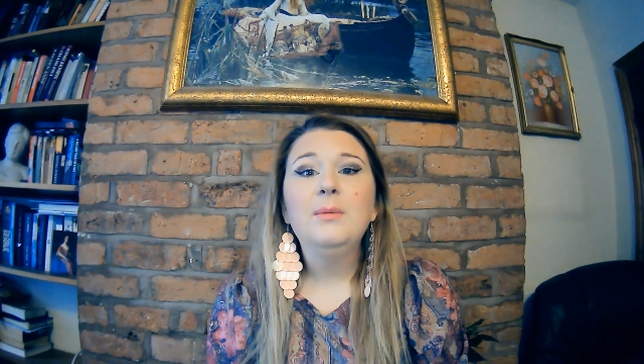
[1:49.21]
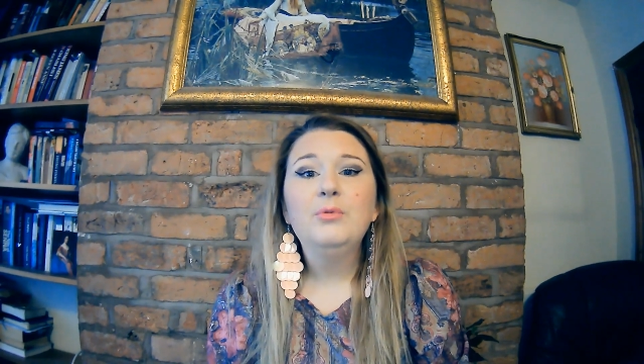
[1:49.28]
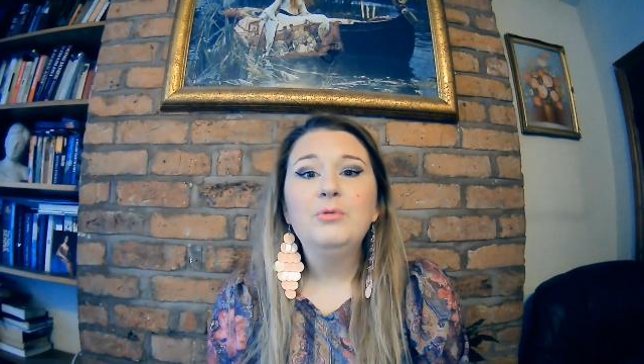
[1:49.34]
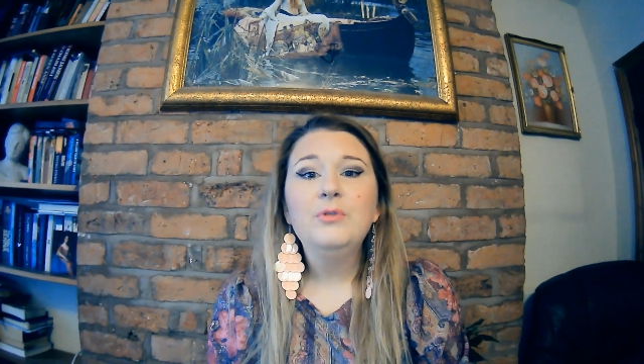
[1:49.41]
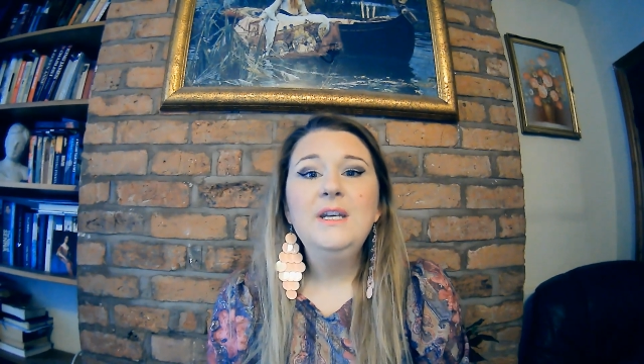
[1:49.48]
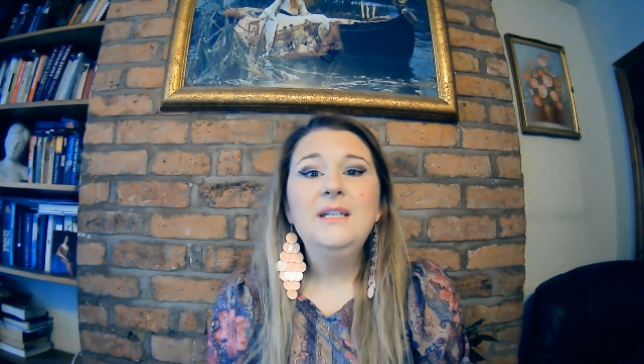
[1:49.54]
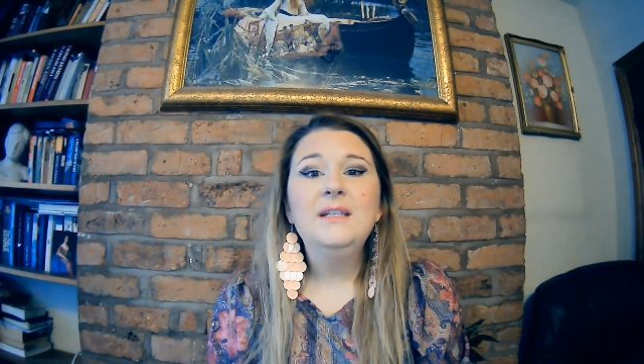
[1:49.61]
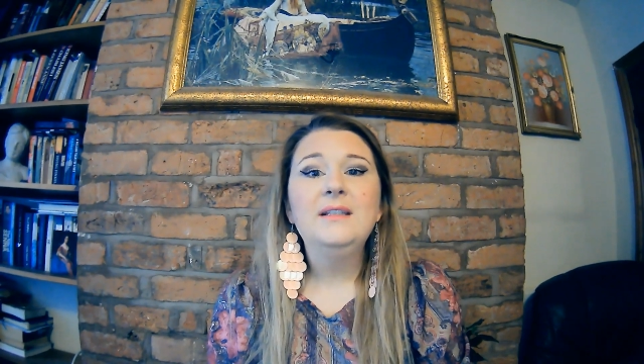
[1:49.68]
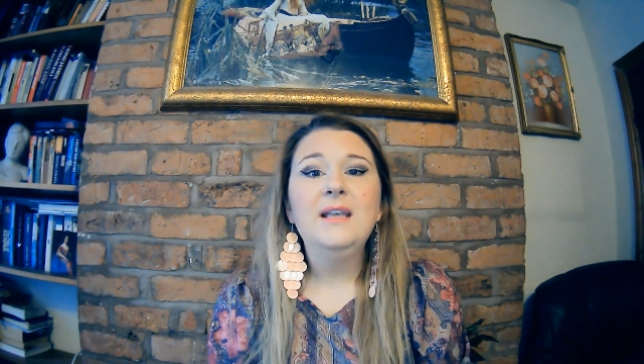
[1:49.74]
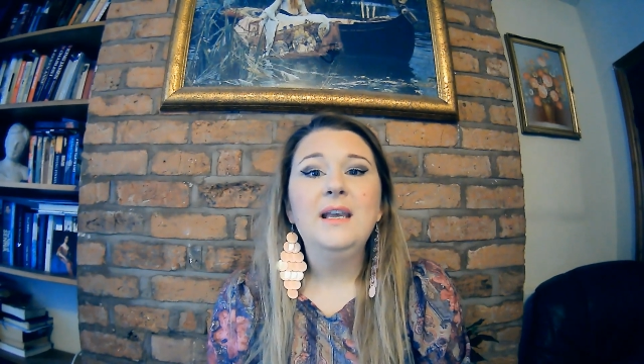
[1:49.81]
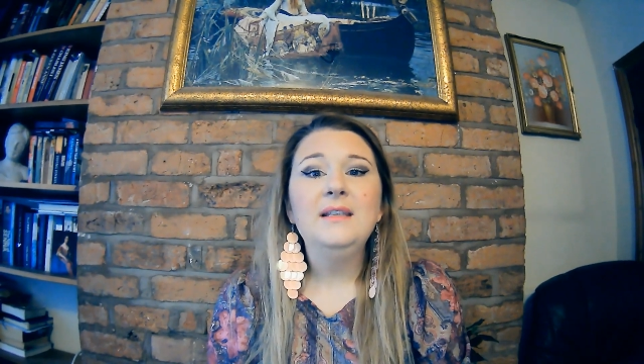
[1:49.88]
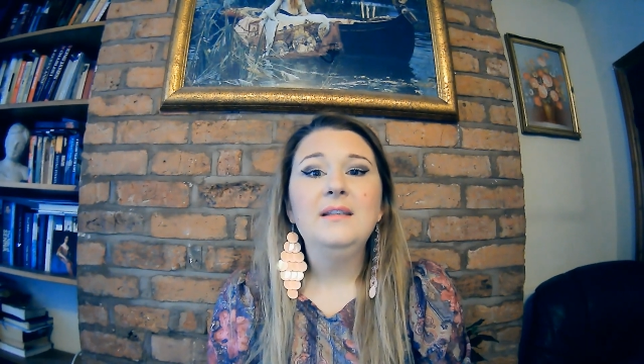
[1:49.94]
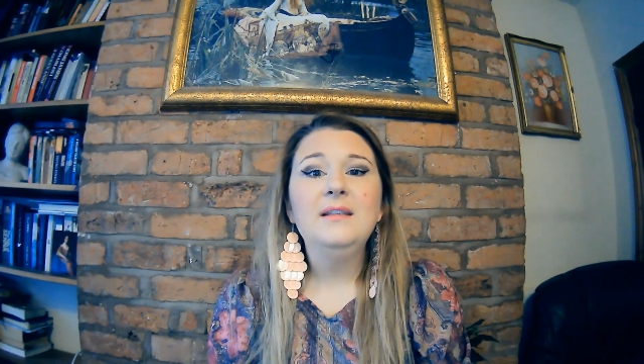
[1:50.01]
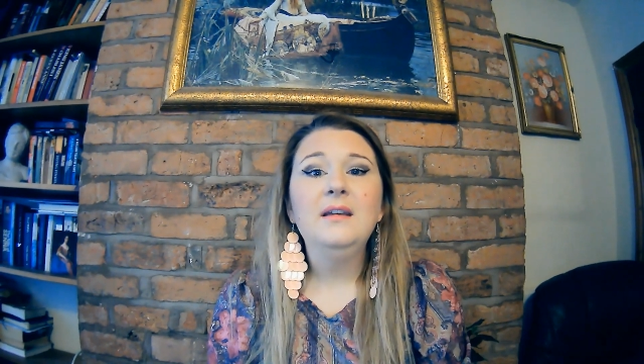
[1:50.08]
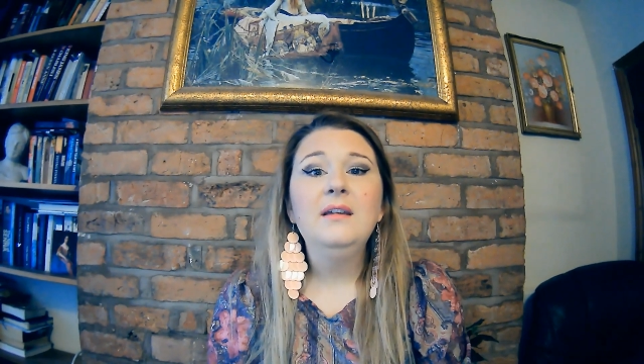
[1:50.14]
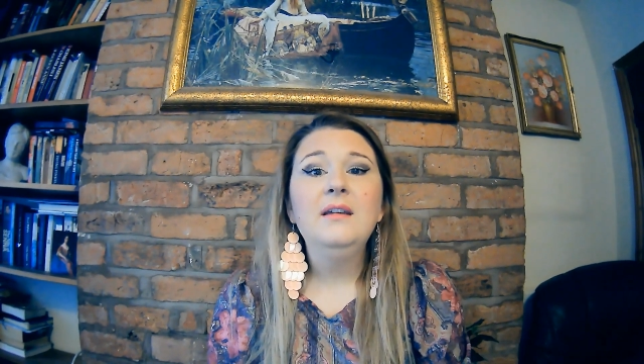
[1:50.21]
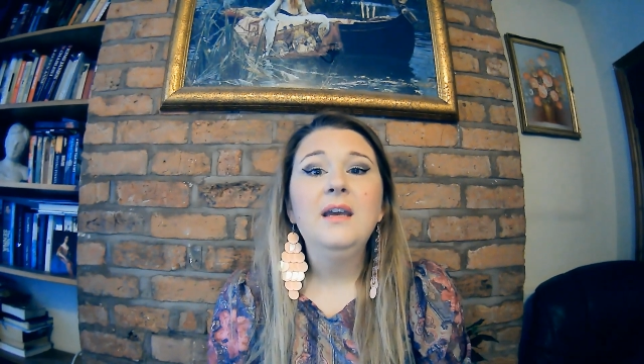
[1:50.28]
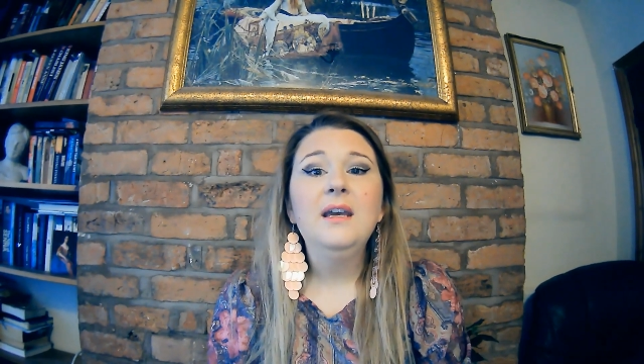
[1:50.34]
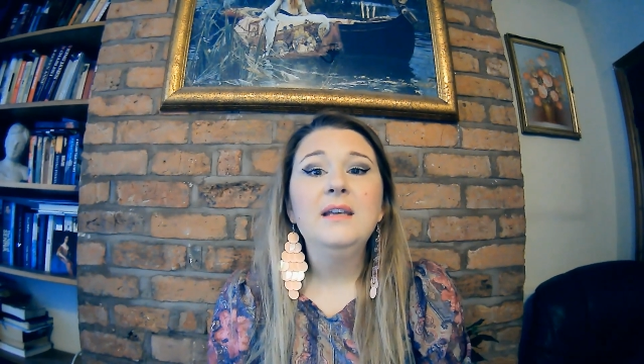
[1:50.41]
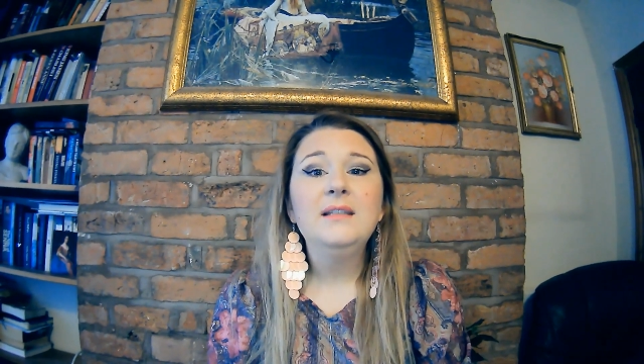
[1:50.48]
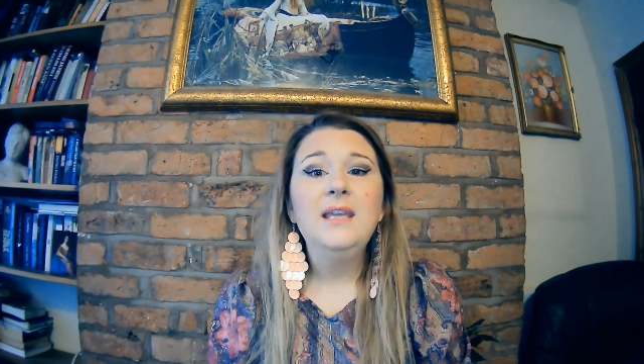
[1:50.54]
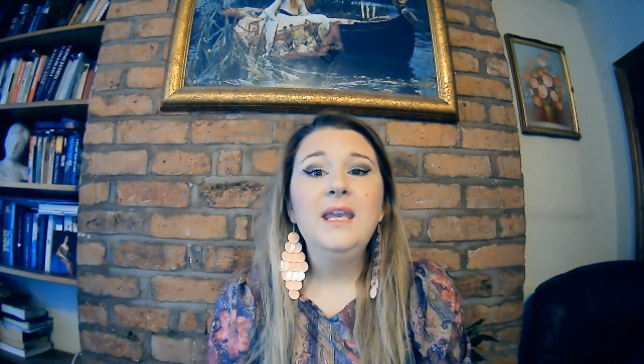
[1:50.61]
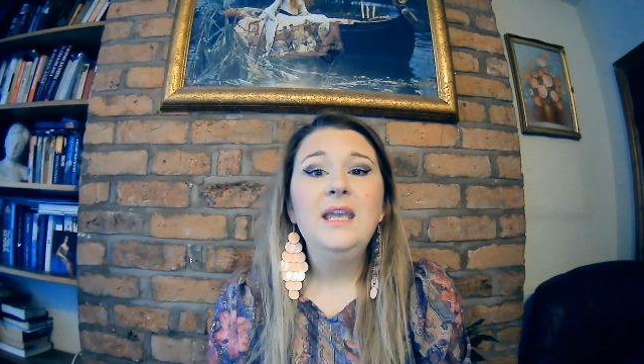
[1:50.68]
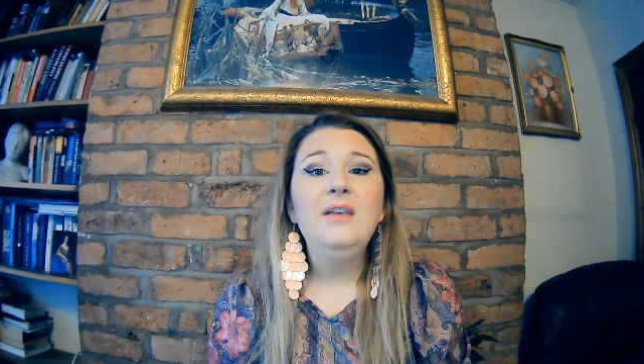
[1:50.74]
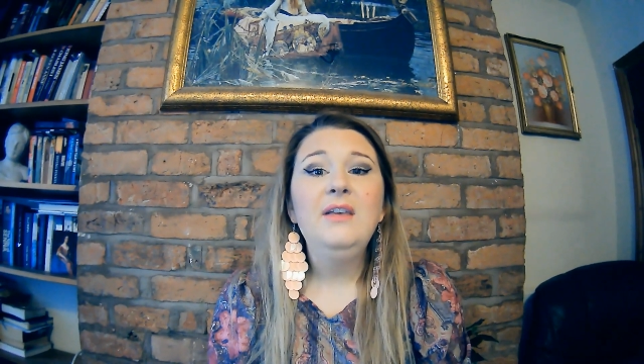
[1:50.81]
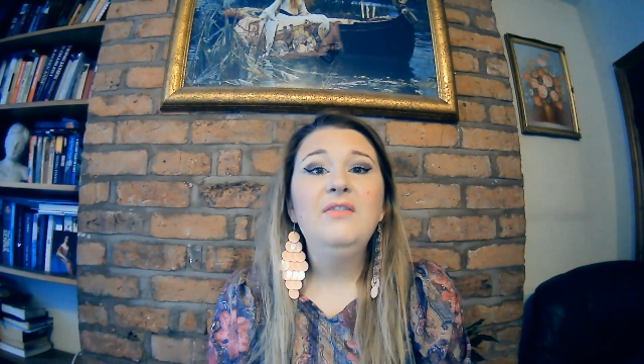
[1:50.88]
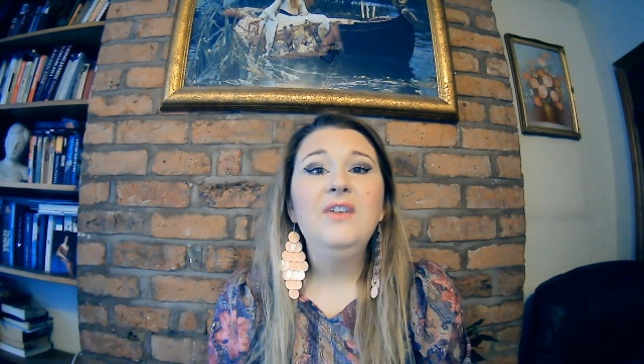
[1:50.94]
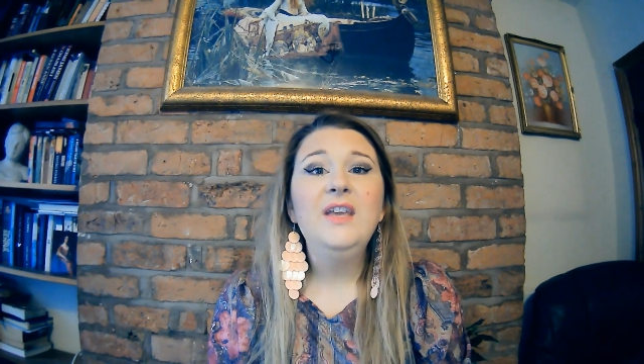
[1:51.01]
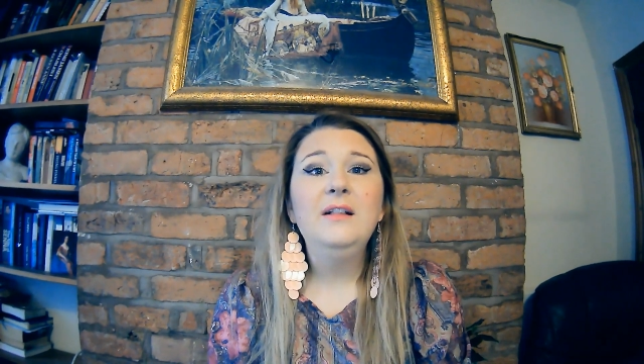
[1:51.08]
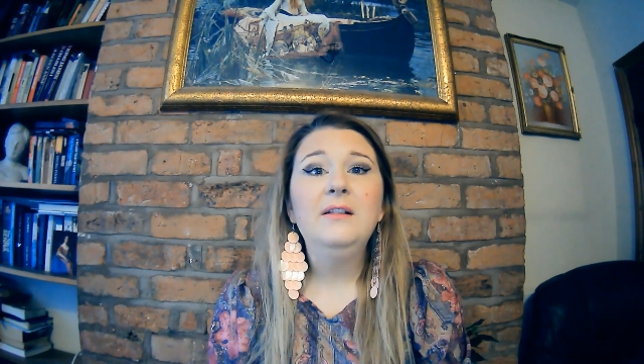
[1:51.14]
predecessor as King
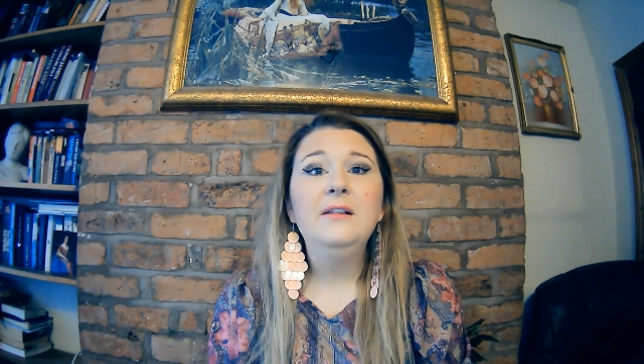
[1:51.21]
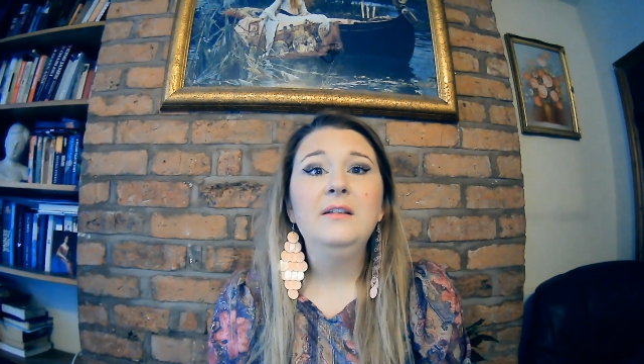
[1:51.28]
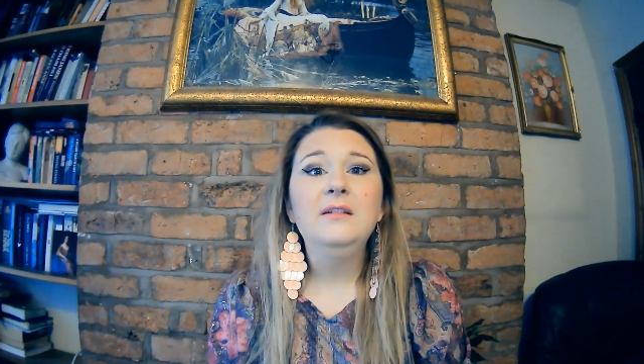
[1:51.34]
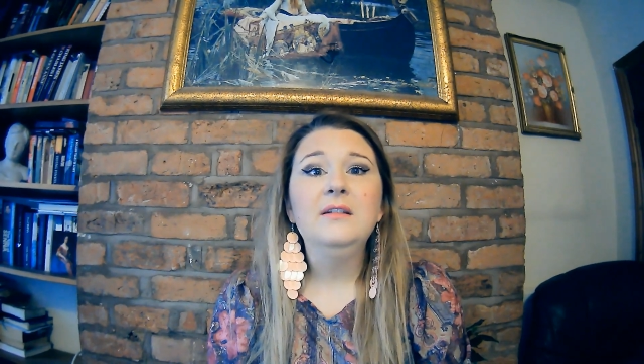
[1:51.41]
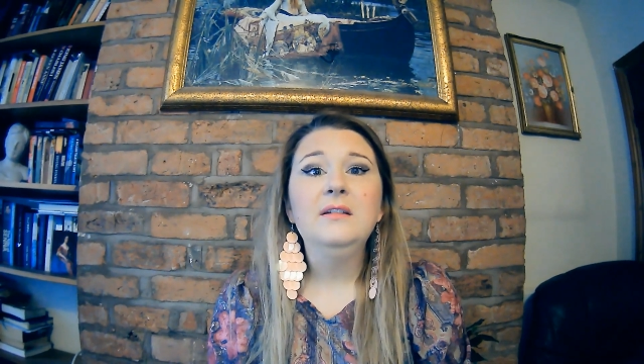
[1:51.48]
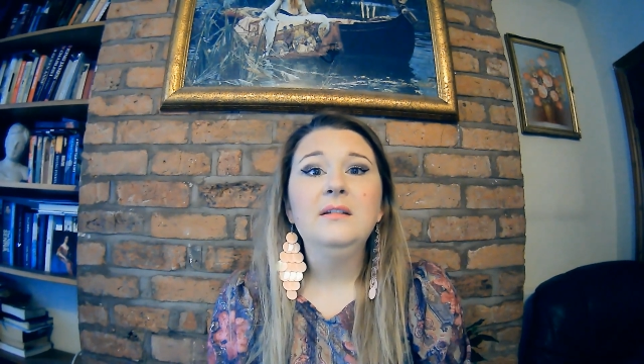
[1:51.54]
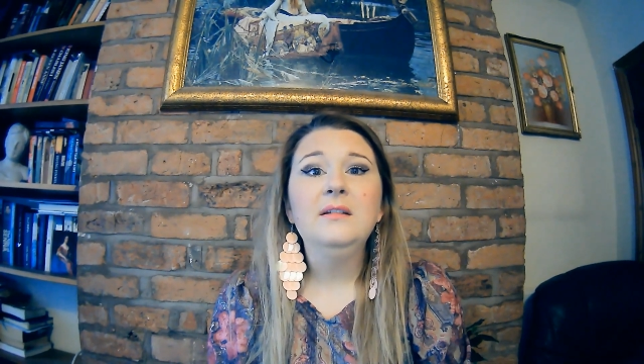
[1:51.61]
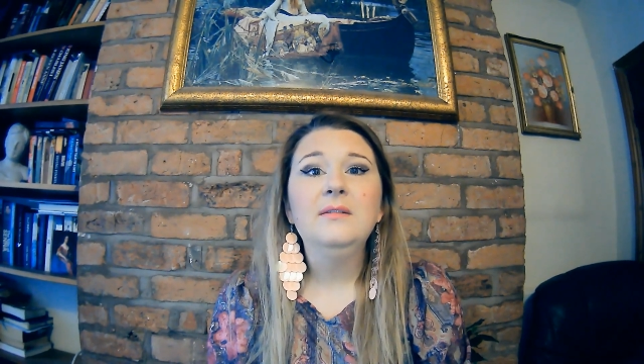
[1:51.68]
of England?